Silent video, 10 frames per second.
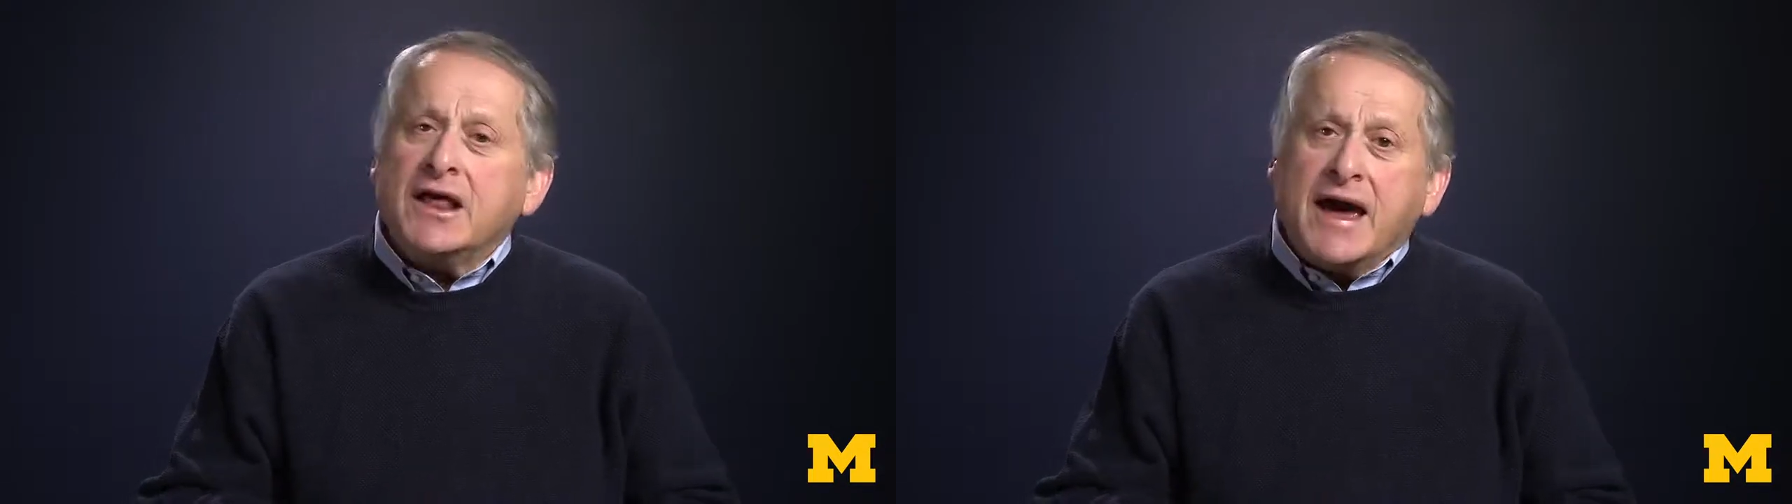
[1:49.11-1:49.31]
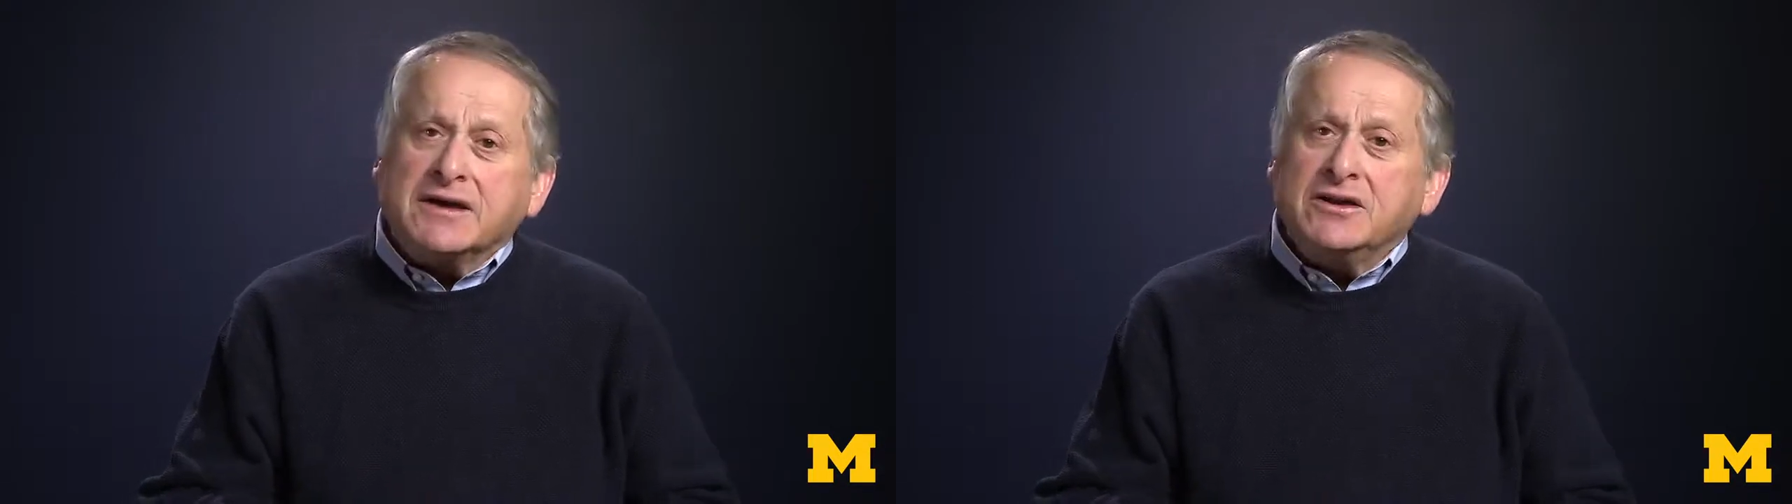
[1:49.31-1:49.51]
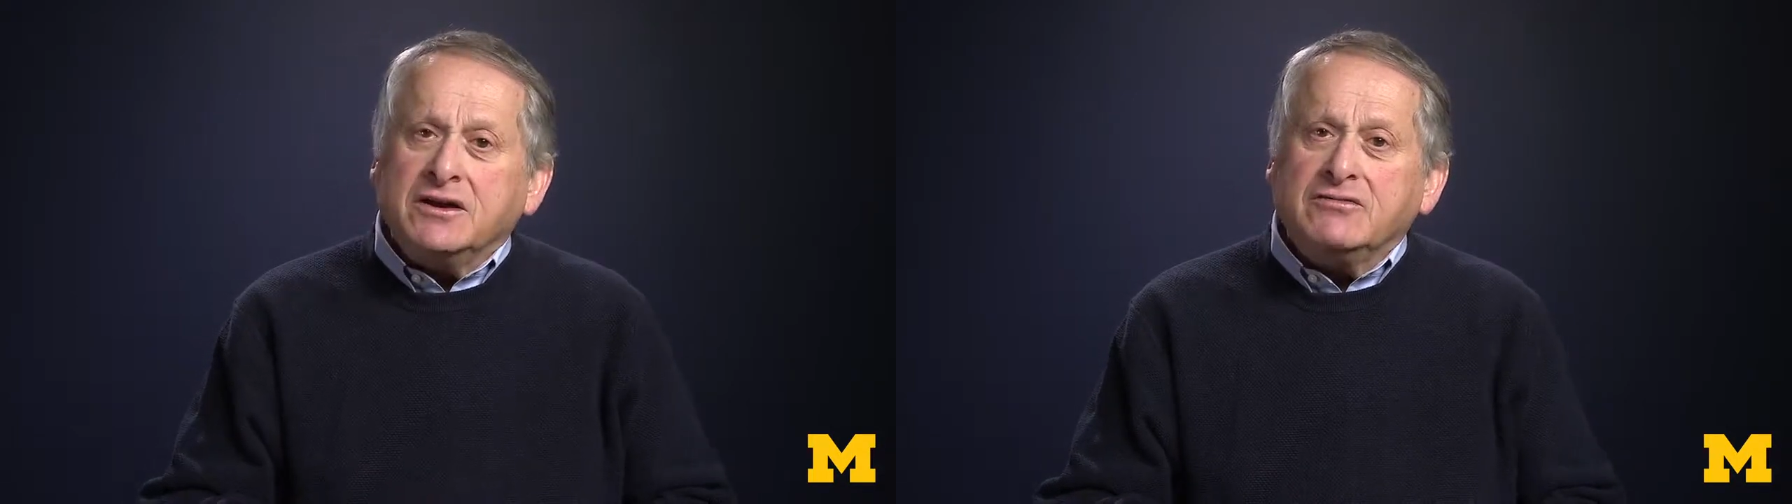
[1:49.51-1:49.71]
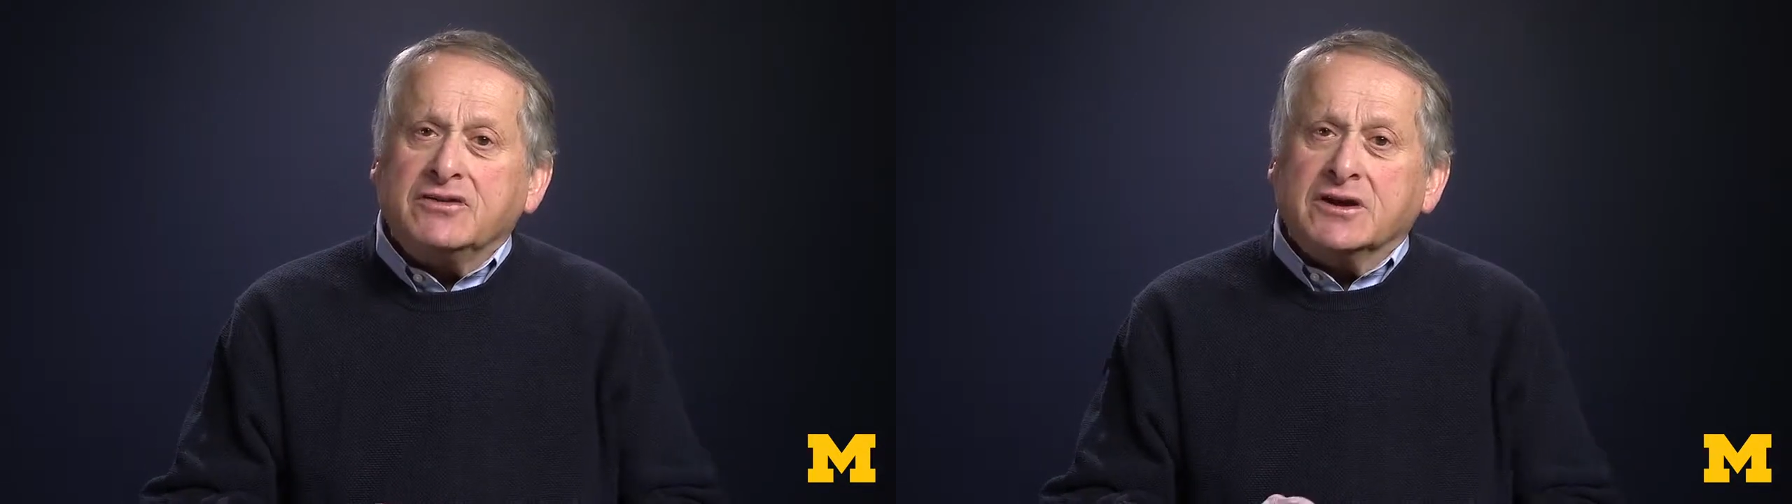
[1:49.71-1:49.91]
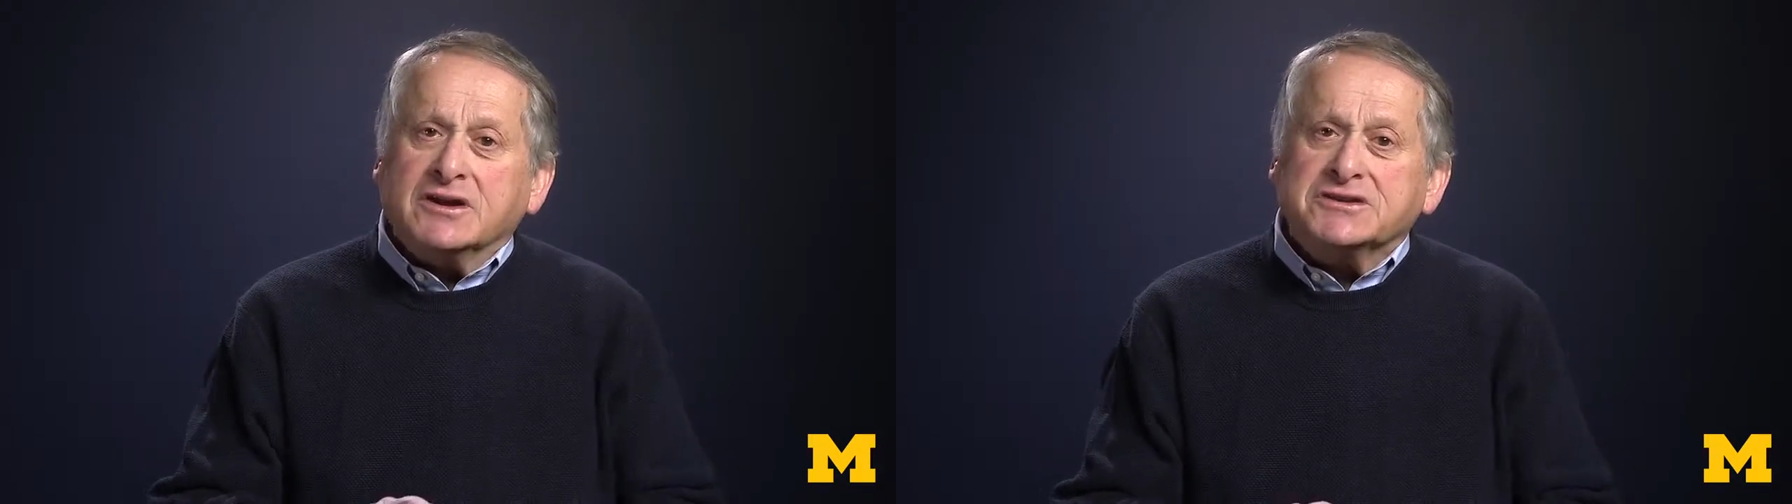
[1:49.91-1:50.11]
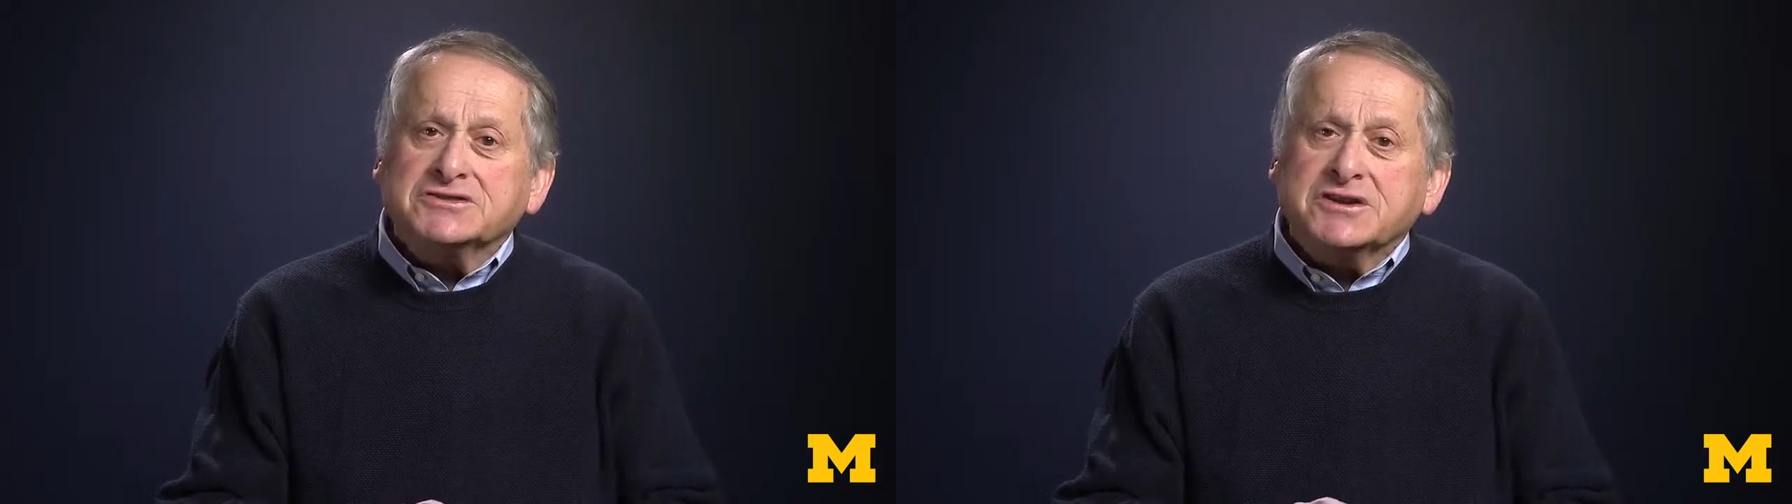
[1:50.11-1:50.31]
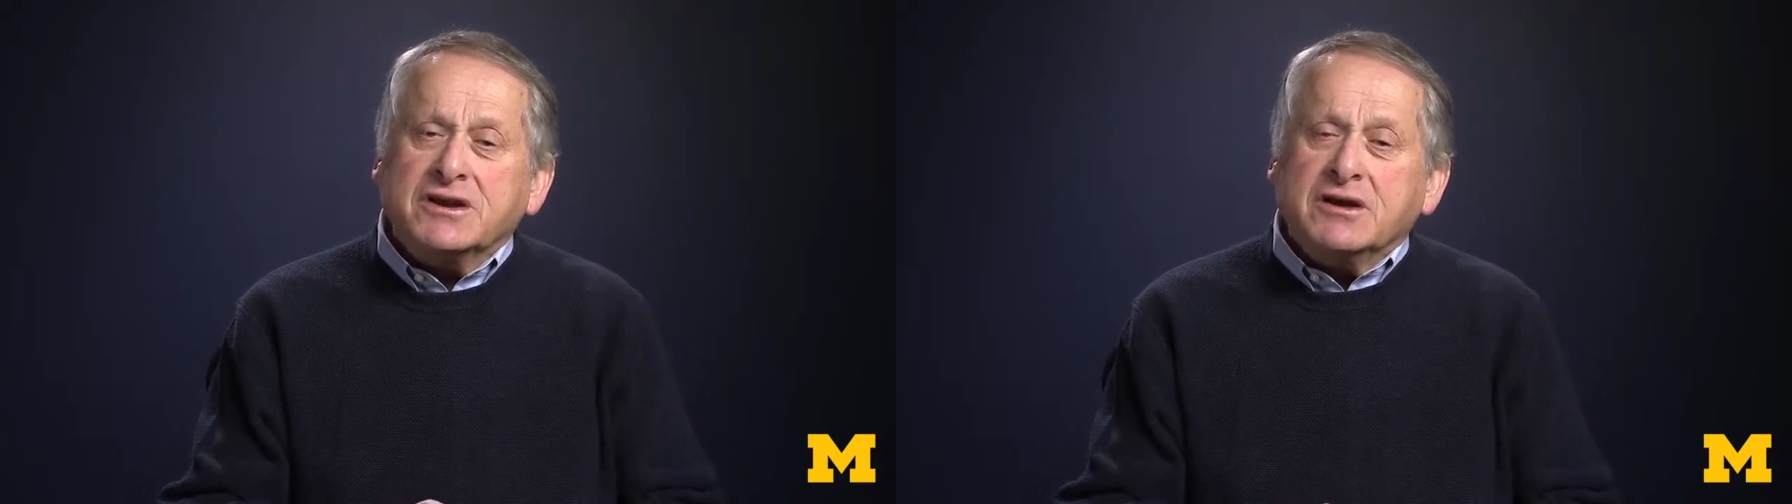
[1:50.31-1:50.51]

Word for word: activities